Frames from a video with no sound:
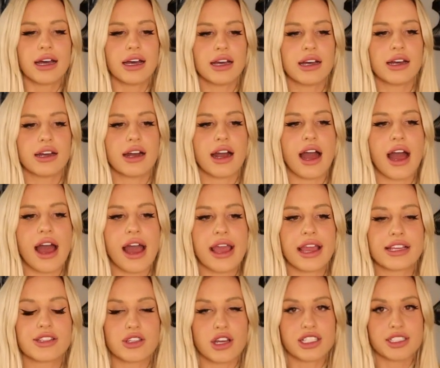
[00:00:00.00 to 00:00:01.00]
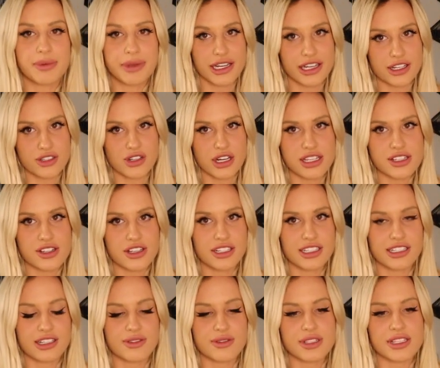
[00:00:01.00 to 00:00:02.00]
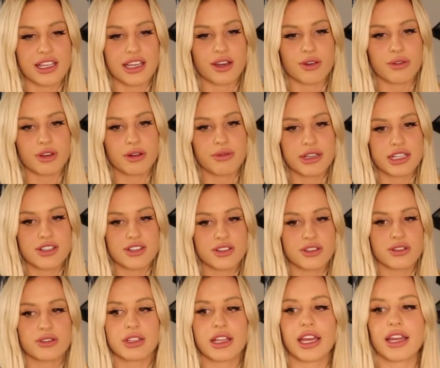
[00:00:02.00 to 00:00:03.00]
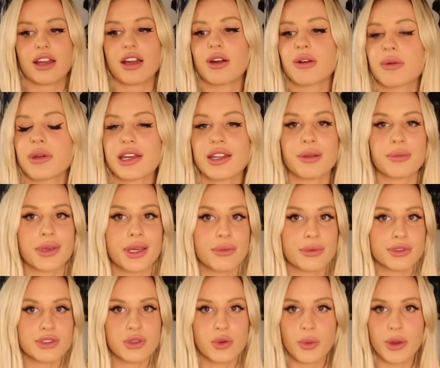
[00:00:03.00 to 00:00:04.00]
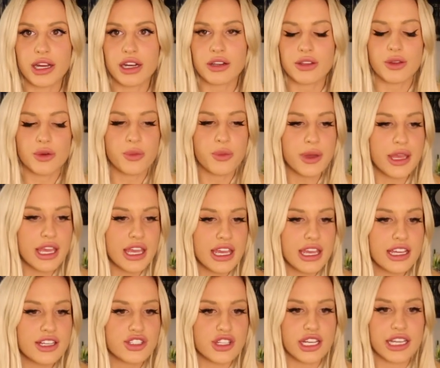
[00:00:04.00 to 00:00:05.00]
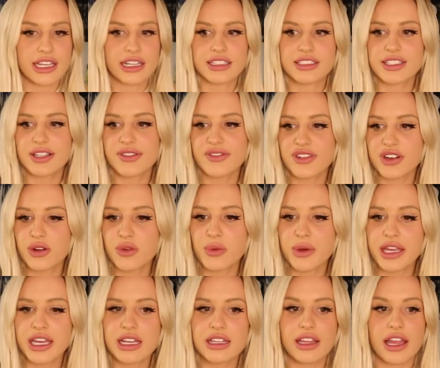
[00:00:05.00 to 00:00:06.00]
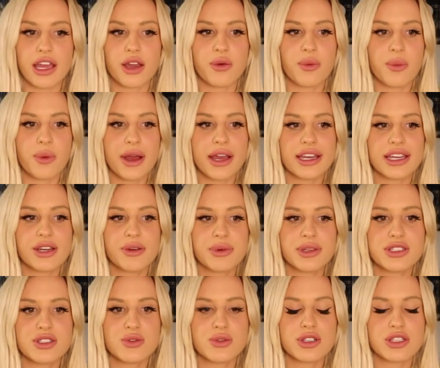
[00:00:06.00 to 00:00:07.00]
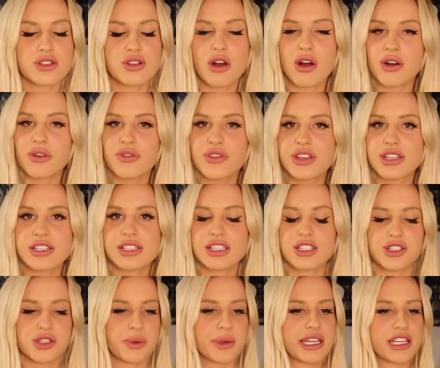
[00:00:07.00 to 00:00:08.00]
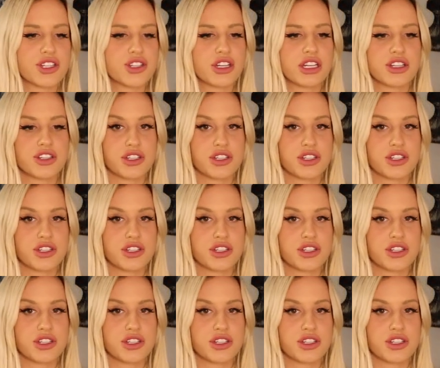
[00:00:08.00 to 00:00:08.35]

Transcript: I talked to my hairdresser and I was like, what do we do? Like, are we gonna be able to wear the wig? Should I get a different wig? Like, what can we do to solve this situation?